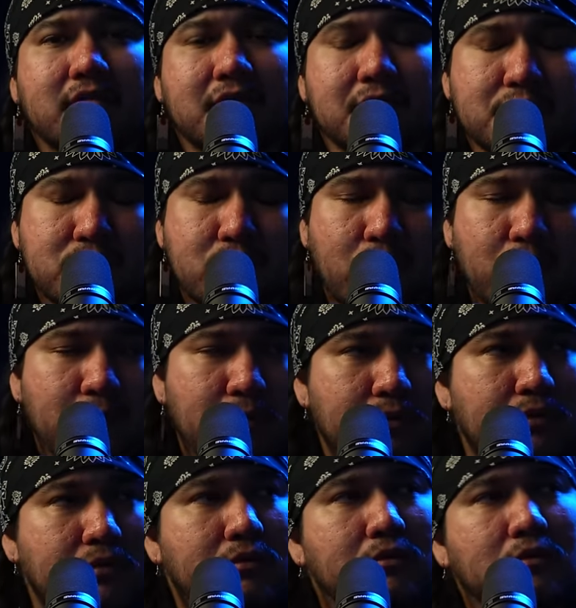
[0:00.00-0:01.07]
It was
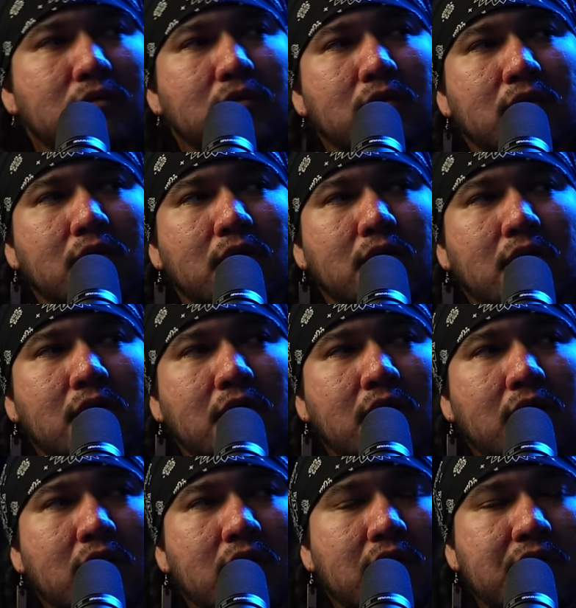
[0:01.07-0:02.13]
cold.
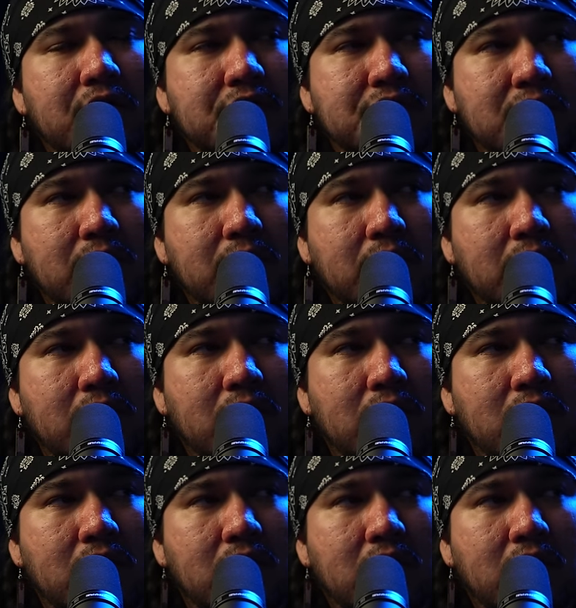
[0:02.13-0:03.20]
So,
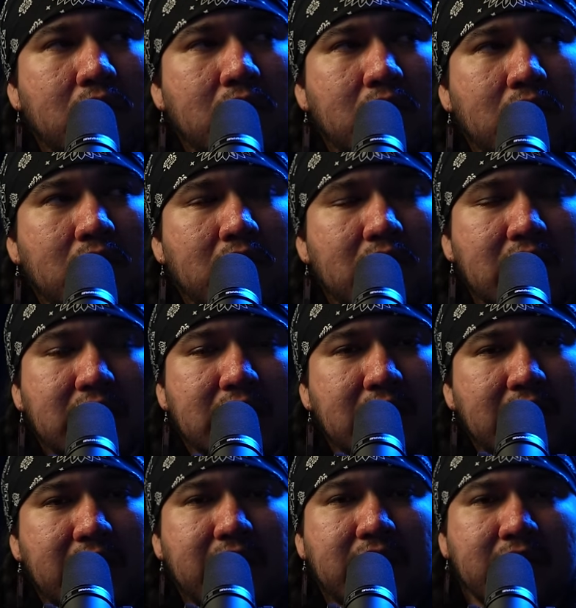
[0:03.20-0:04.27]

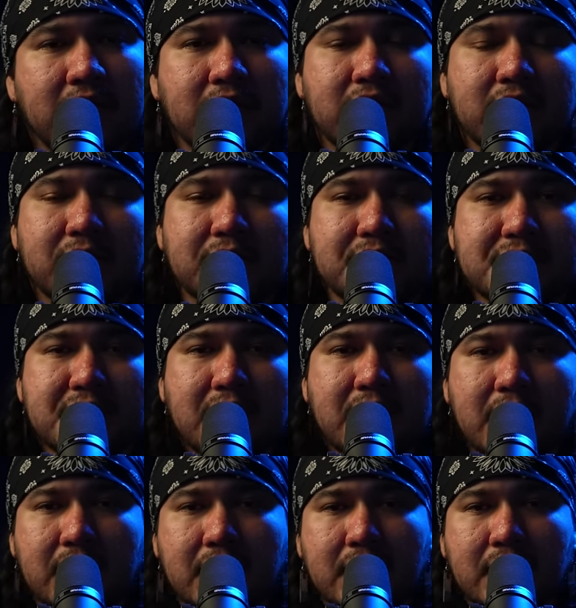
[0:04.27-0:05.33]
luckily, there was
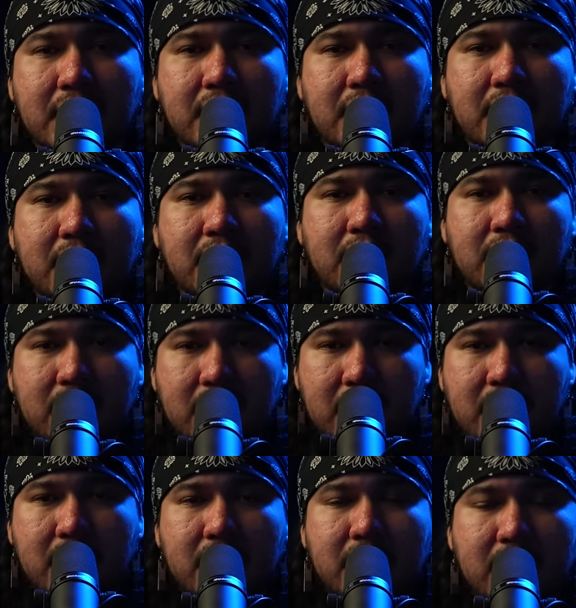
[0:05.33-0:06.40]
a,
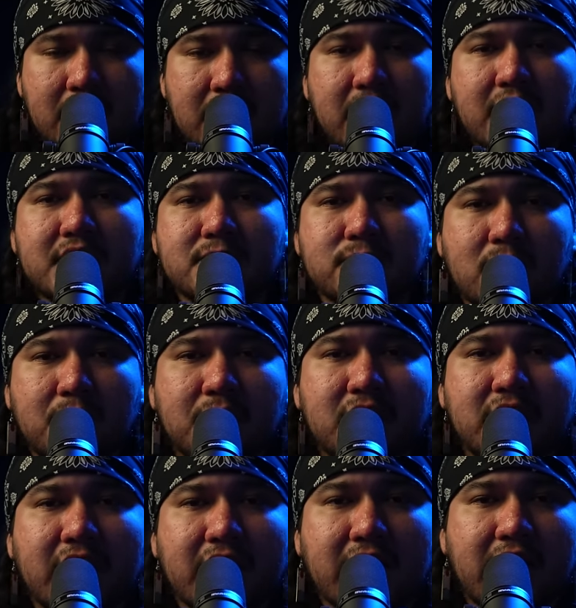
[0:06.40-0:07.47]
a, a nice
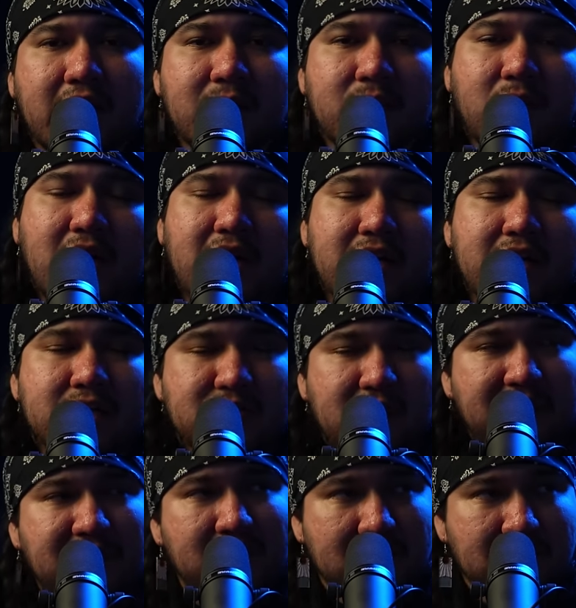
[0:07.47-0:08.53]
woman that came by
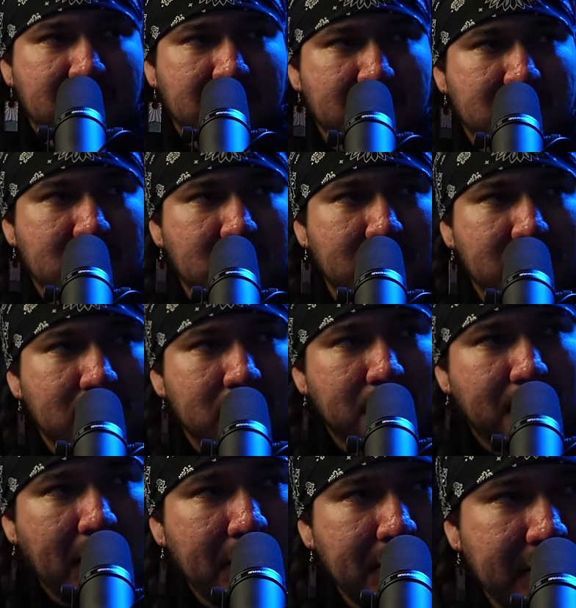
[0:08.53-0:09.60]
driving her
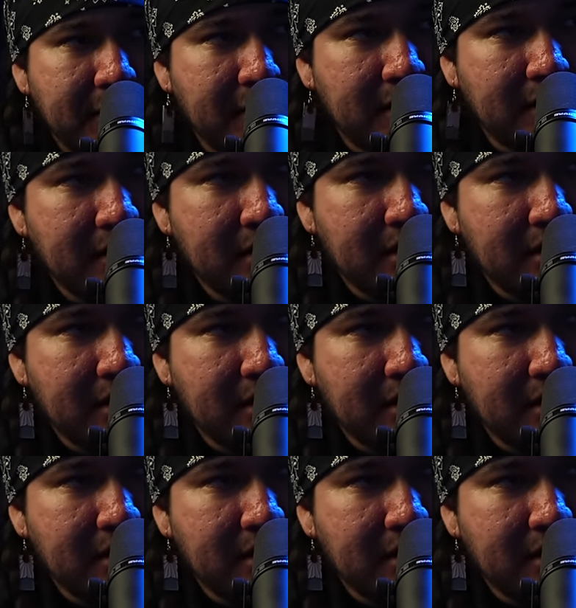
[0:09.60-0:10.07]
Subaru Pony,